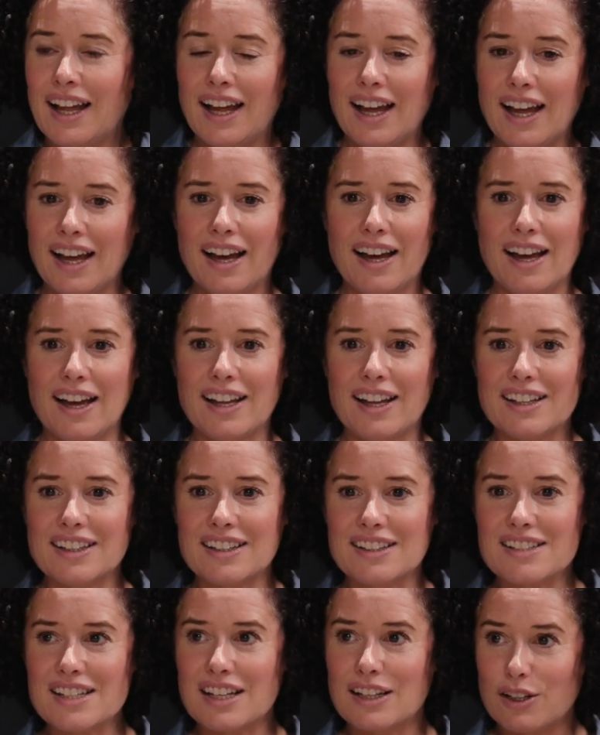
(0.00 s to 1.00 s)

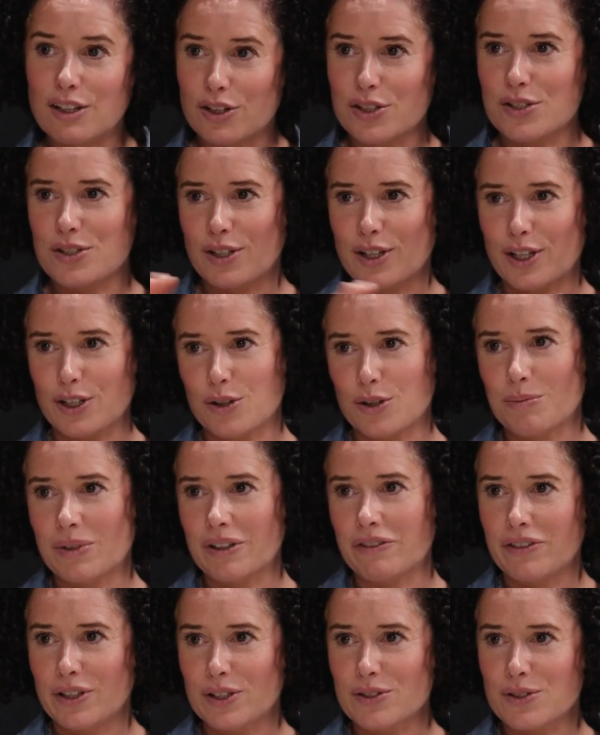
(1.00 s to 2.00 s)
And last night I got my
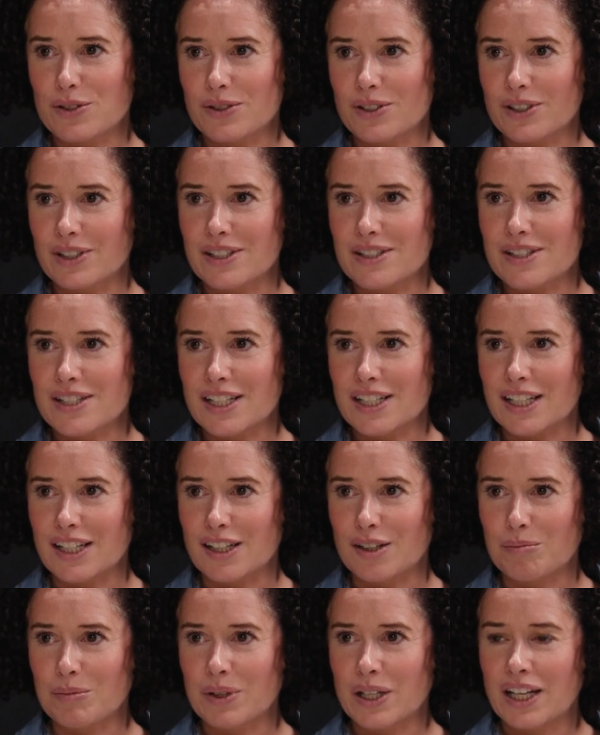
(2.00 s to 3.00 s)
first good night's
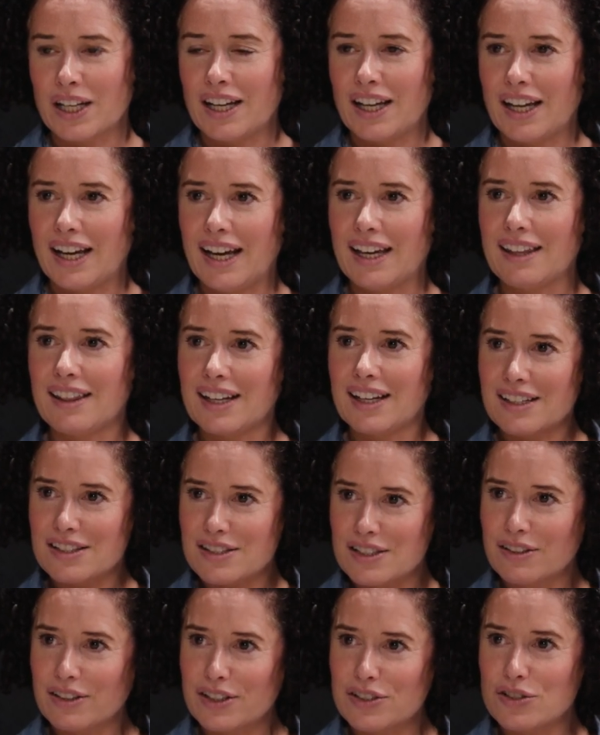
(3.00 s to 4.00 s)
sleep. And then
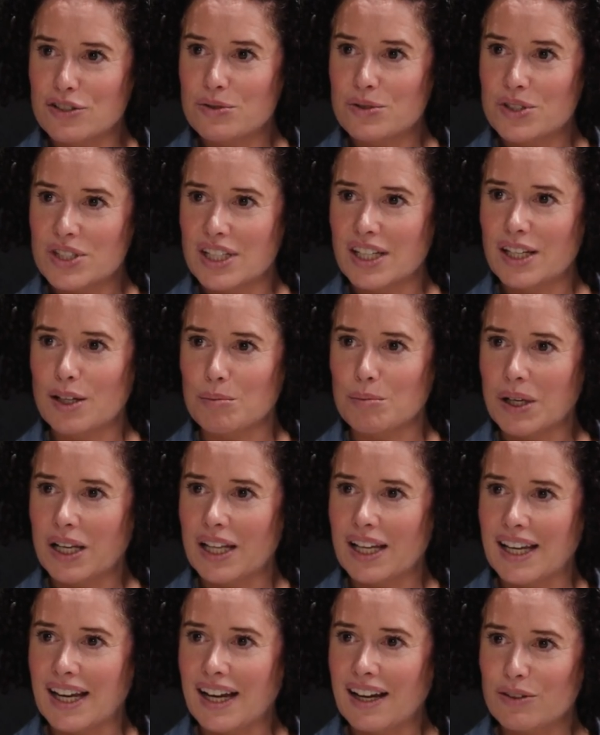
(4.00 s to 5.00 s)
it's nice, you see it
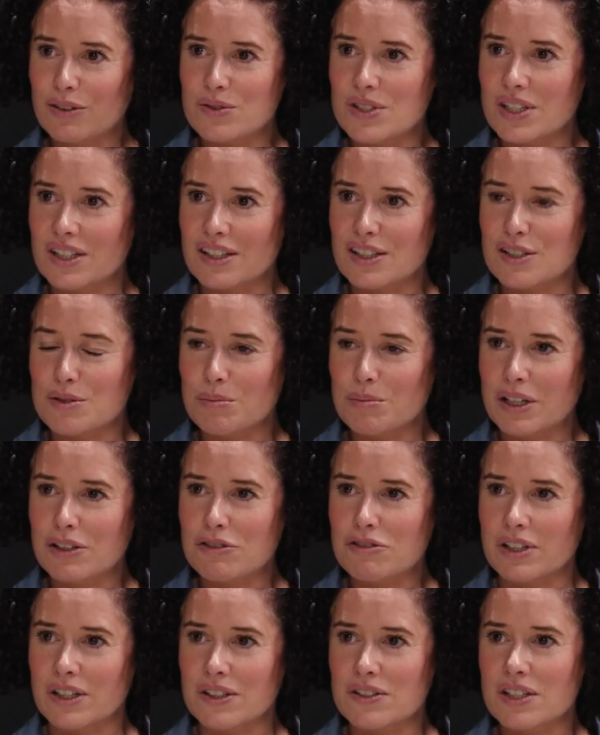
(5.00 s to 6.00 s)
play out in these
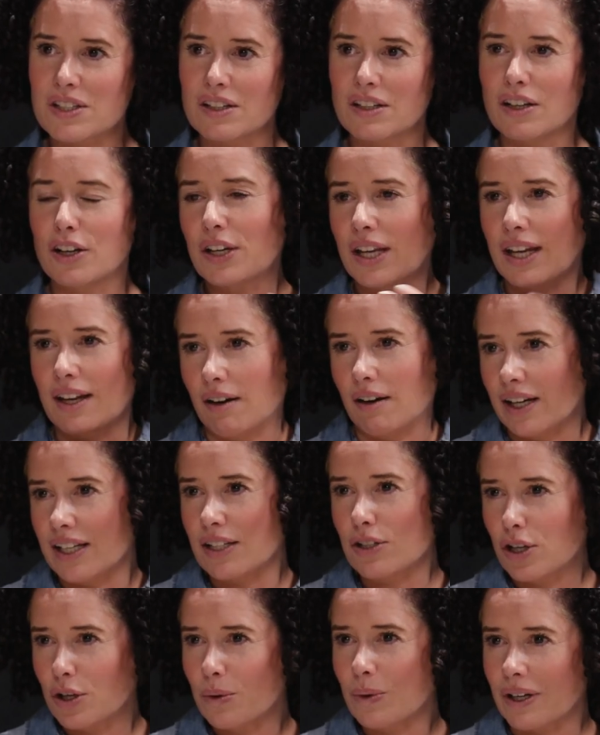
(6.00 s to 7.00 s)
metrics. And okay, I
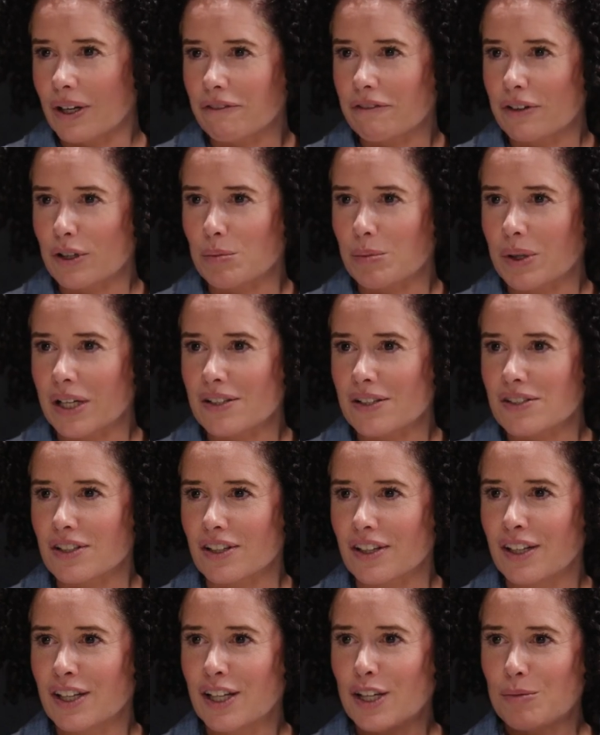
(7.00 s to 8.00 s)
know I feel
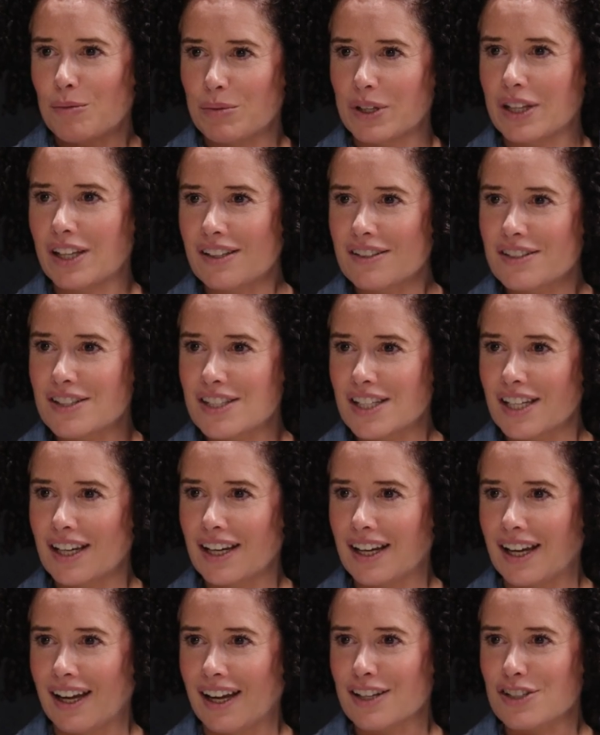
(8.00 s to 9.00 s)
better, but then
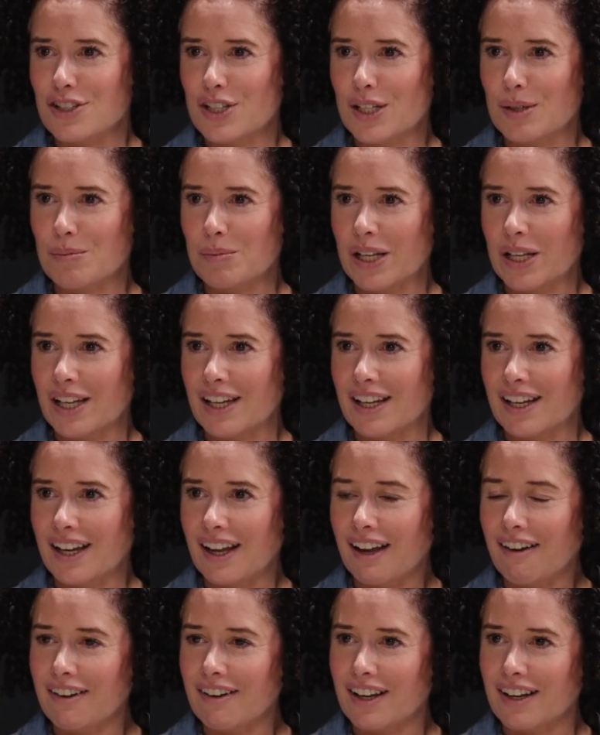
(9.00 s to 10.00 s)
seeing it actually playing
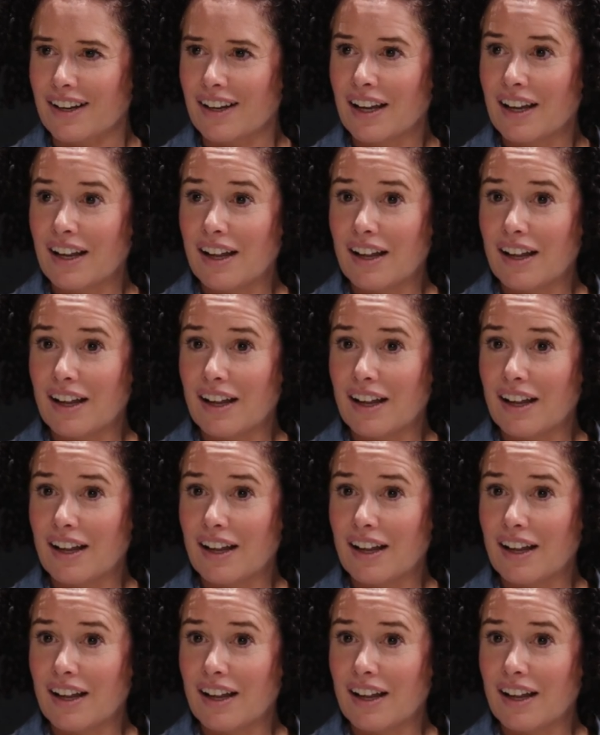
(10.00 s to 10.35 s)
out in,